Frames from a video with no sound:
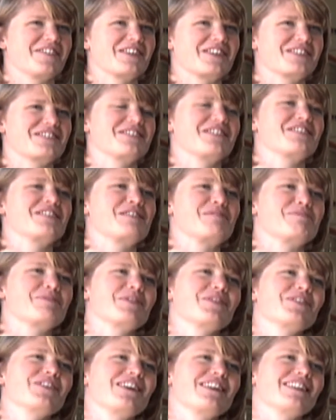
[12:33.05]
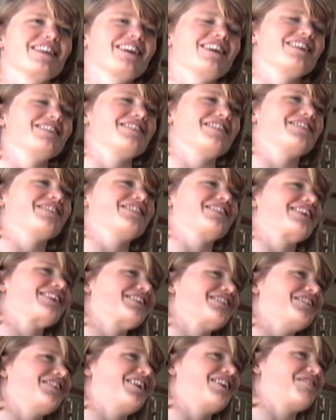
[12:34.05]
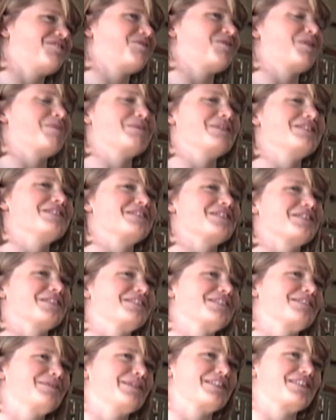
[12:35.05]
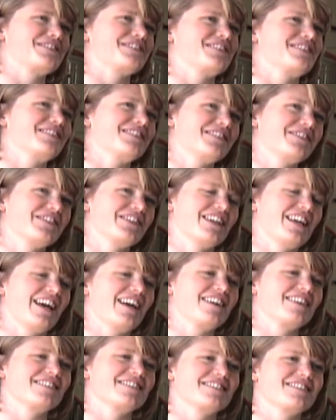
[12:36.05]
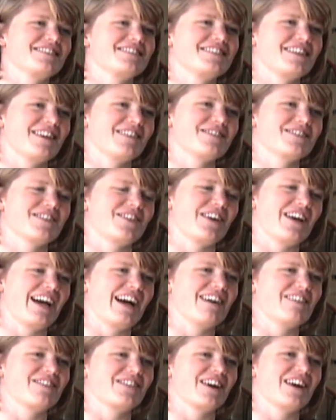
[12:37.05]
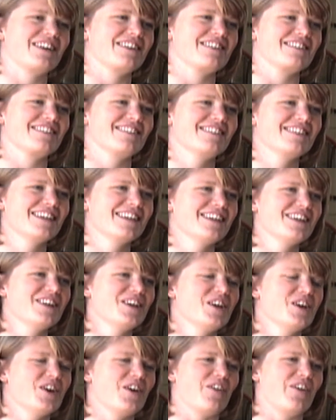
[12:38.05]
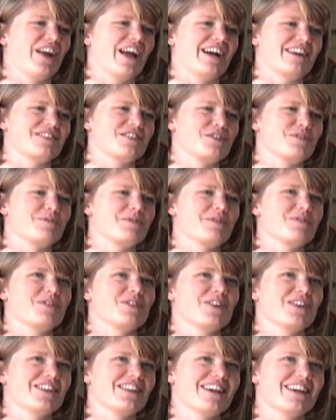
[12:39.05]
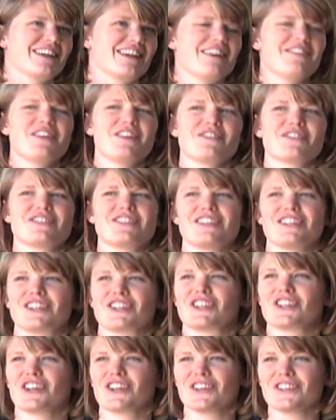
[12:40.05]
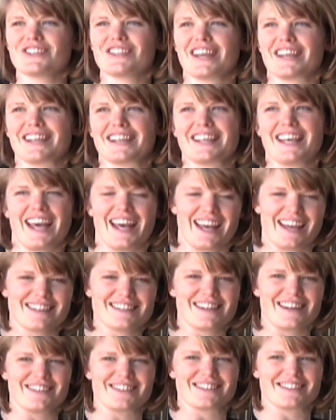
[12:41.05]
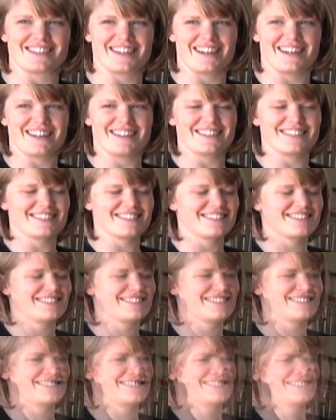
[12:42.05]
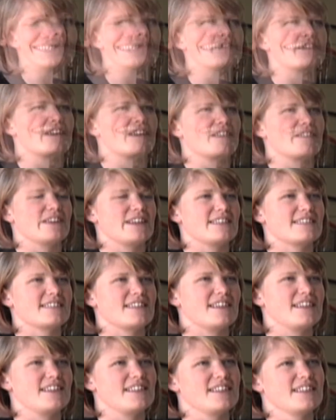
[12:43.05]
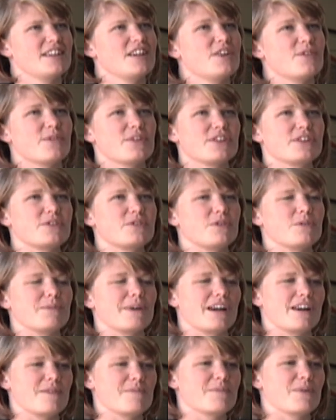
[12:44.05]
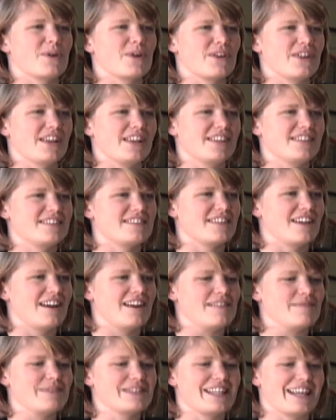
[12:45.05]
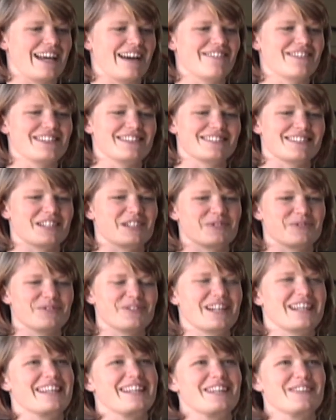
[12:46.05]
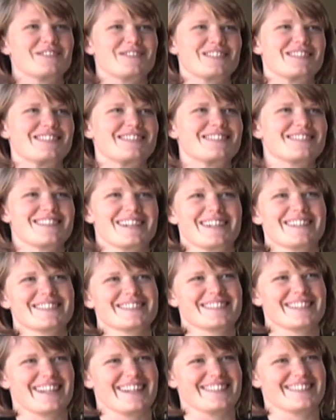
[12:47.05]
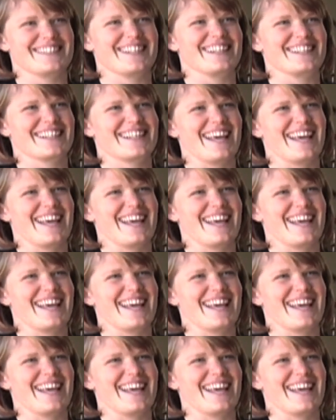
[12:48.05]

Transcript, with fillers: more so than brewing that I don't think a lot of women do, especially deliver kegs and stuff. So I have gotten reactions before, like, I've never seen a girl take a keg downstairs. Um, Saraveza, really cool bar in Portland, um, but they have these like rickety wooden stairs that you have to take the